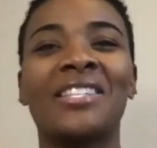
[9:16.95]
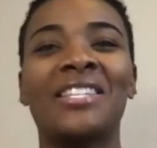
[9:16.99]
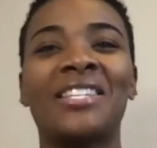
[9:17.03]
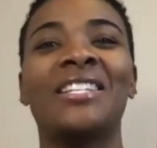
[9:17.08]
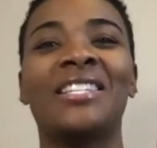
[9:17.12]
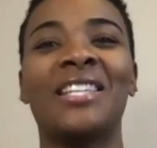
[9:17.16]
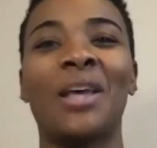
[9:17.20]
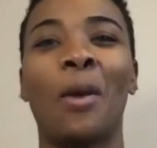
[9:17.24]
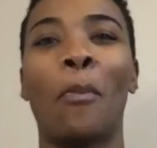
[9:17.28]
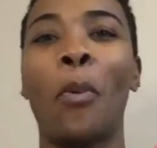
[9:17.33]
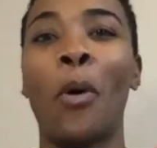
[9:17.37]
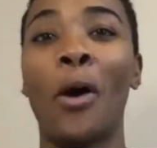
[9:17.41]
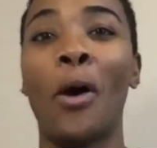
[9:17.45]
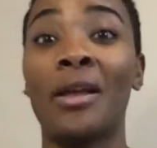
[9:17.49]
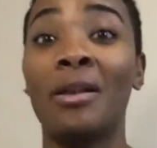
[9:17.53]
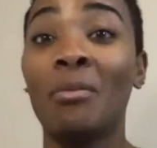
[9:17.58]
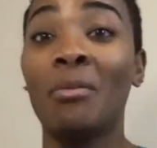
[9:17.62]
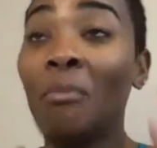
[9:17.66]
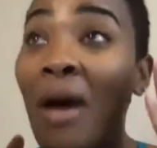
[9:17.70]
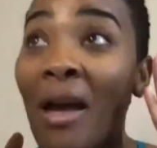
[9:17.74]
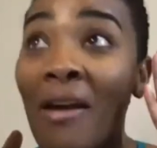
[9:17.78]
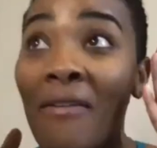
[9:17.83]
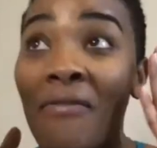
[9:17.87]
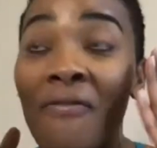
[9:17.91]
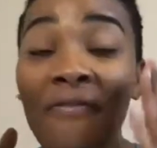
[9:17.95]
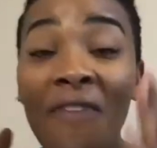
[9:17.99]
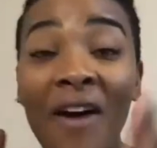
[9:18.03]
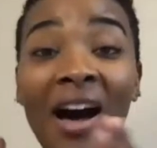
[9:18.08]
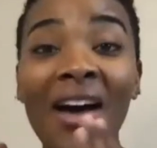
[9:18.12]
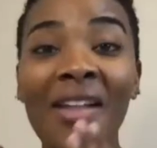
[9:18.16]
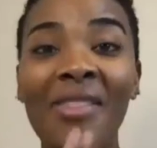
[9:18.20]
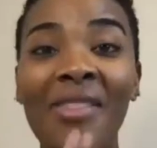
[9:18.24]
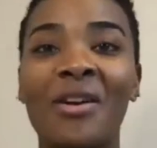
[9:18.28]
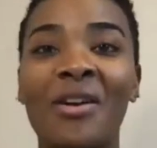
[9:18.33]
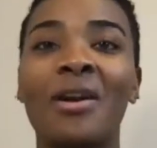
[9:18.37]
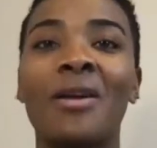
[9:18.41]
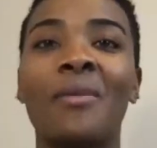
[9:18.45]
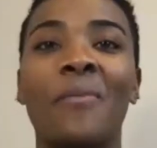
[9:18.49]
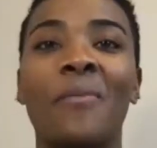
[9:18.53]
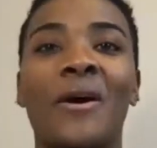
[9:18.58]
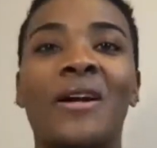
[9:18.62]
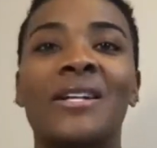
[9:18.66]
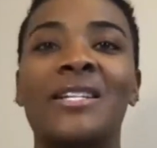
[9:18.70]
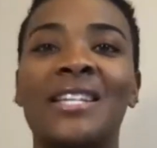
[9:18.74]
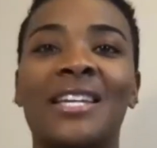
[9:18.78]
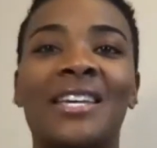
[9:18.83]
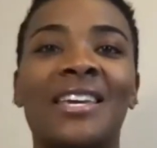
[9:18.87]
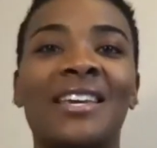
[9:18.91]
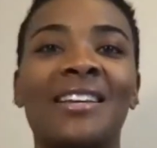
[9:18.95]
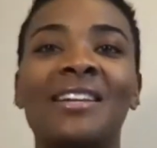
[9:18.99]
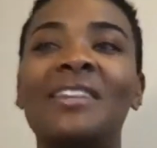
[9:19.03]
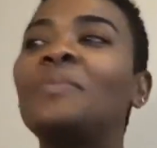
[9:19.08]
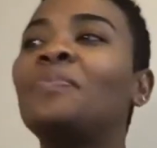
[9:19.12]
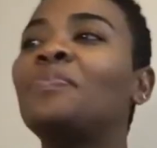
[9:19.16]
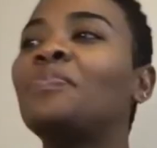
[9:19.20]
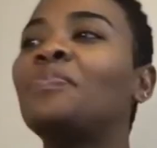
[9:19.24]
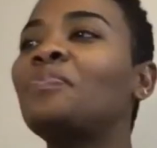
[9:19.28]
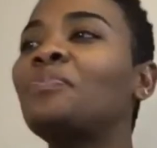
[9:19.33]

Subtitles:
to disappoint my father in particular.